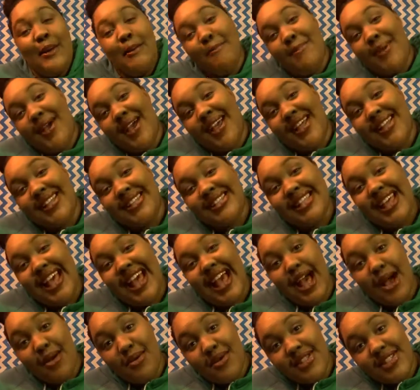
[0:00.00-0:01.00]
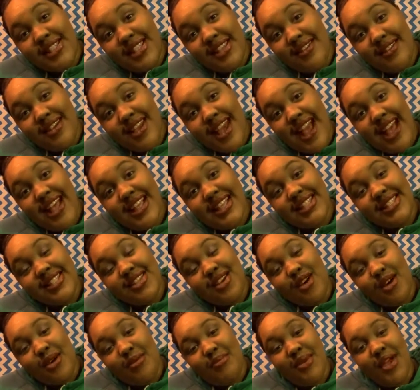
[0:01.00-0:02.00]
But I will see you guys
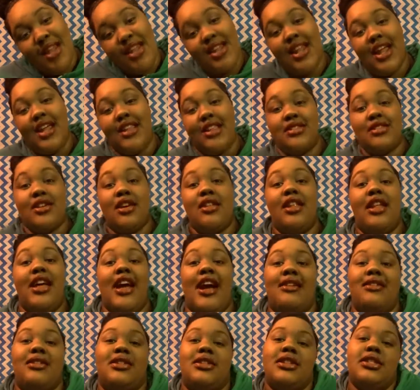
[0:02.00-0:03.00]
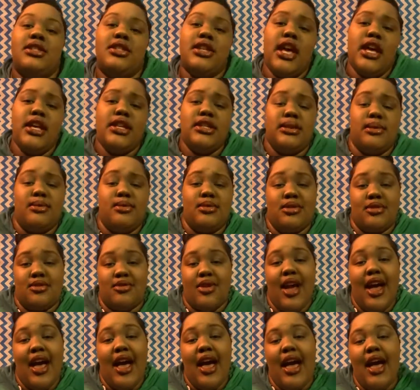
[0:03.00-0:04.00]
on Monday. That's all I have to say.
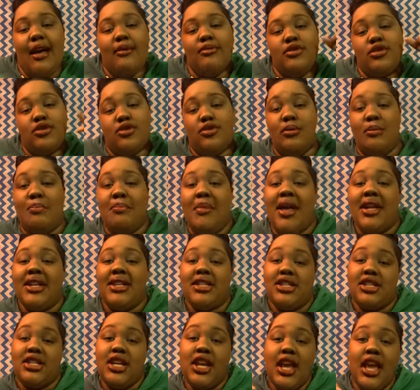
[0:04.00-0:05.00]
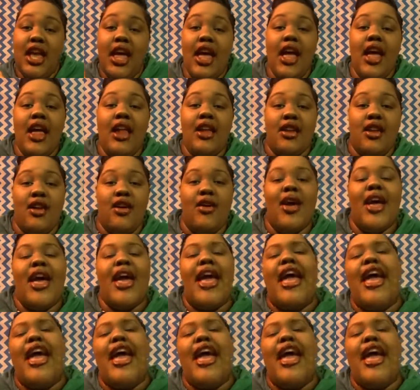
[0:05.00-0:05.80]
Subscribe to my channel.